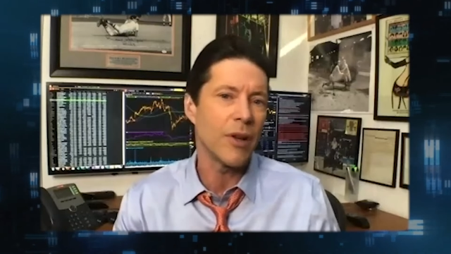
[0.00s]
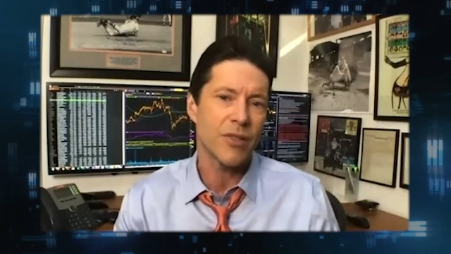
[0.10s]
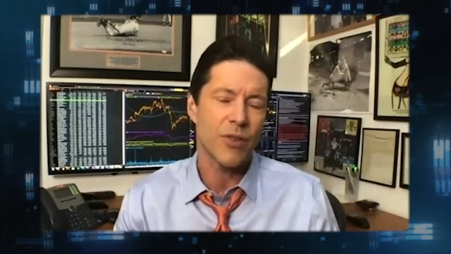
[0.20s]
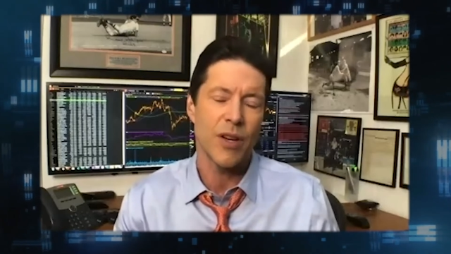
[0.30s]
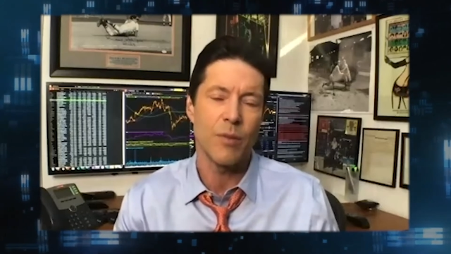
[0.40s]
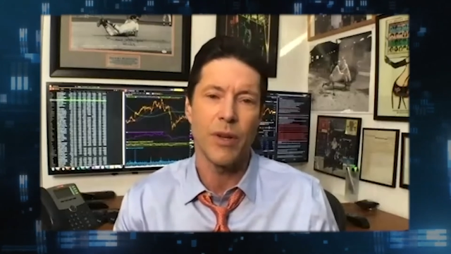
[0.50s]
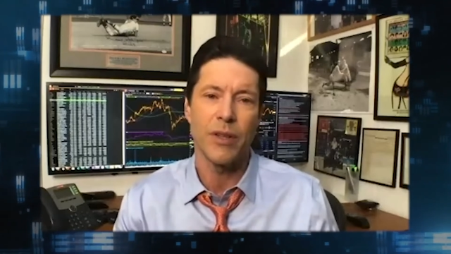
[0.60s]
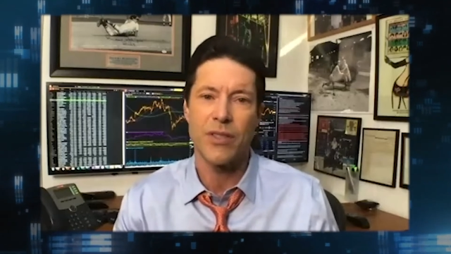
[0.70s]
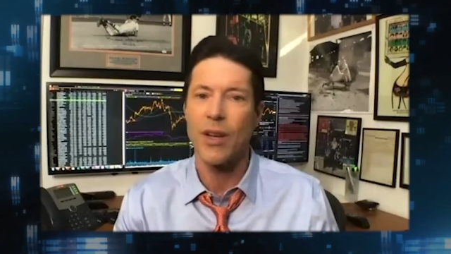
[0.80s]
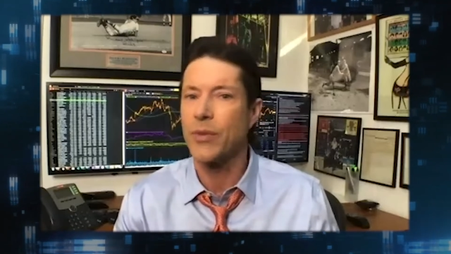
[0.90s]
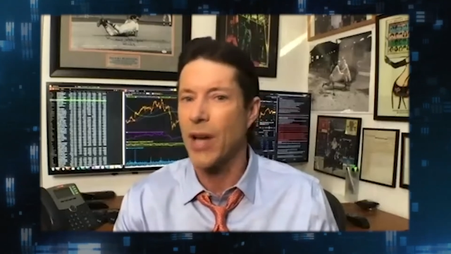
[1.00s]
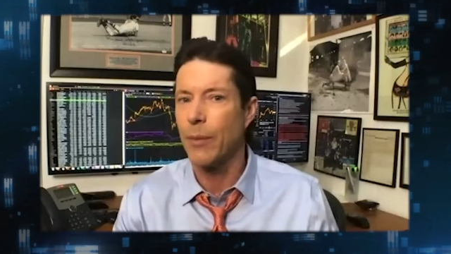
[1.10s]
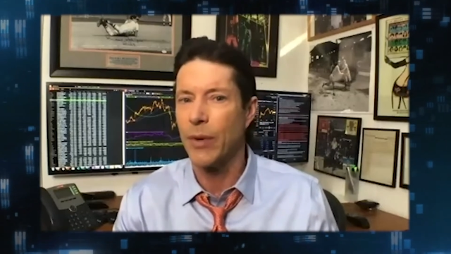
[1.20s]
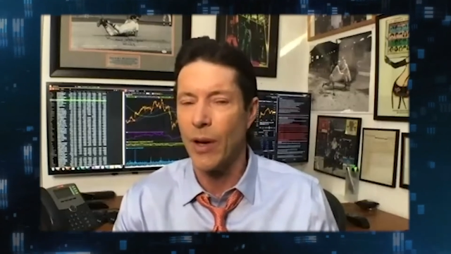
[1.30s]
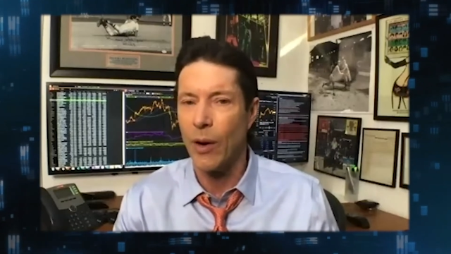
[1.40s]
credibility some time
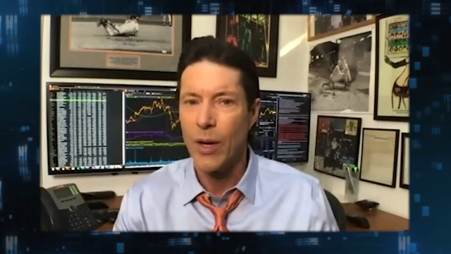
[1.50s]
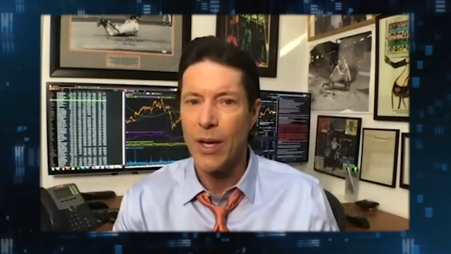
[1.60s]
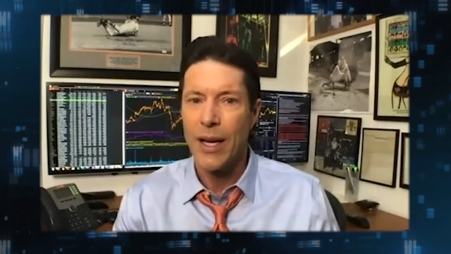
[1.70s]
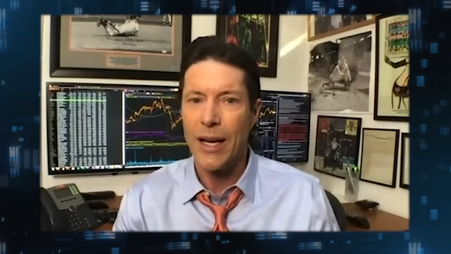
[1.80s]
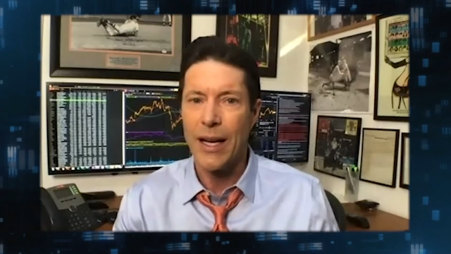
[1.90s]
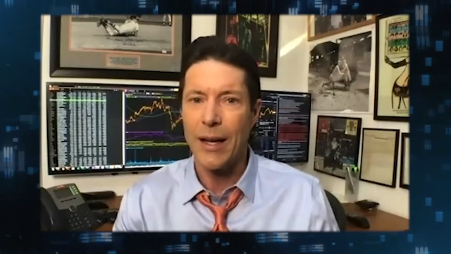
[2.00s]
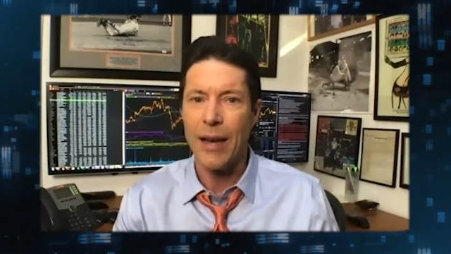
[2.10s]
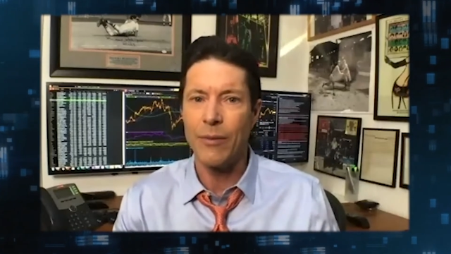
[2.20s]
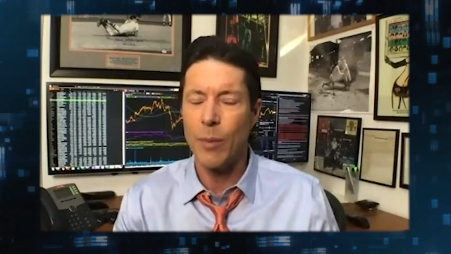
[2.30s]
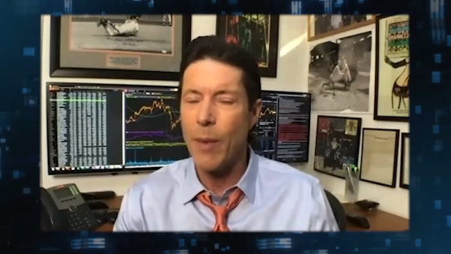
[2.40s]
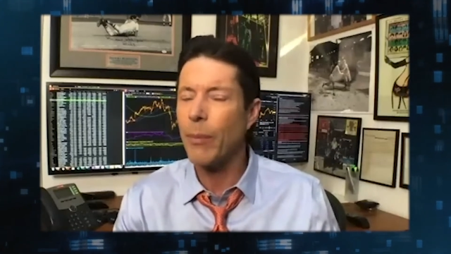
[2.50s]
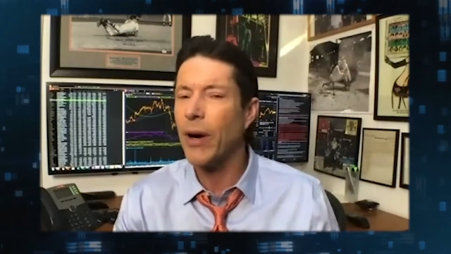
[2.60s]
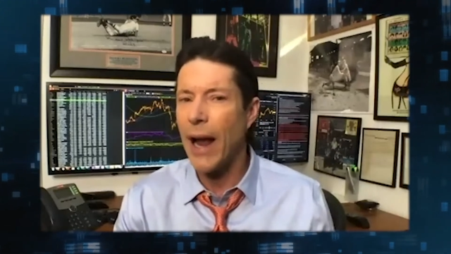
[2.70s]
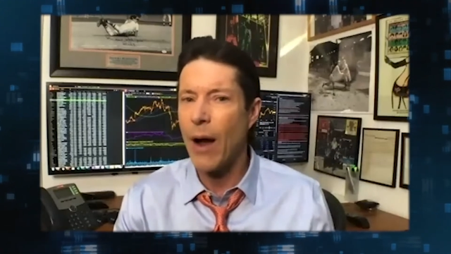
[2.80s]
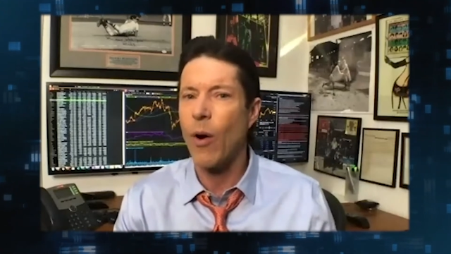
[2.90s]
ago. And remember
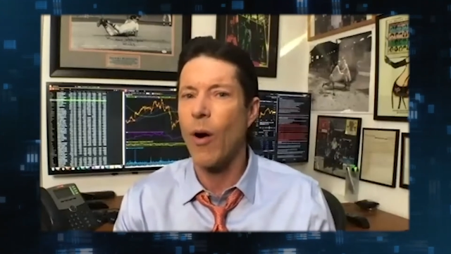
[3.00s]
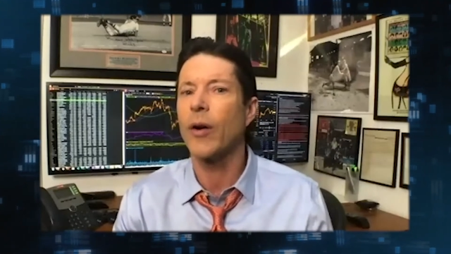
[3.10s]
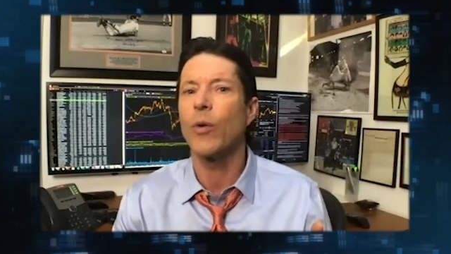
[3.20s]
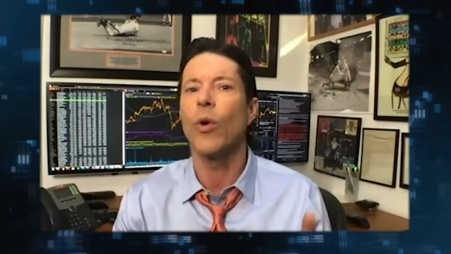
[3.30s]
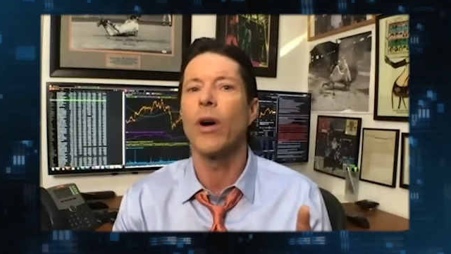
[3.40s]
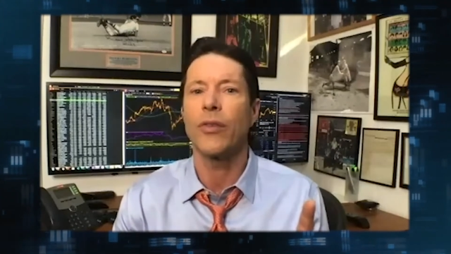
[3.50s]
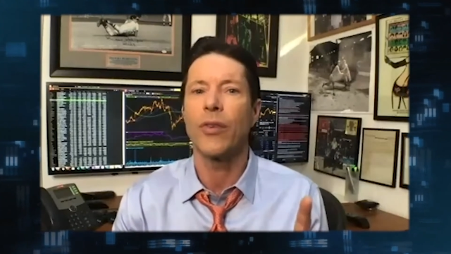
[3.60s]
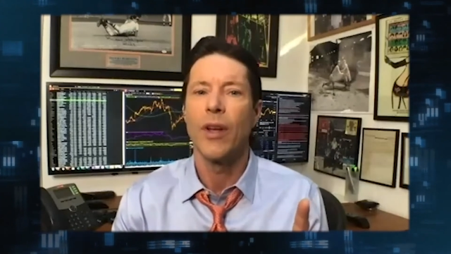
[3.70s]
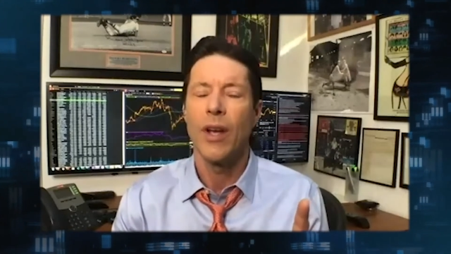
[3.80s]
how hard it was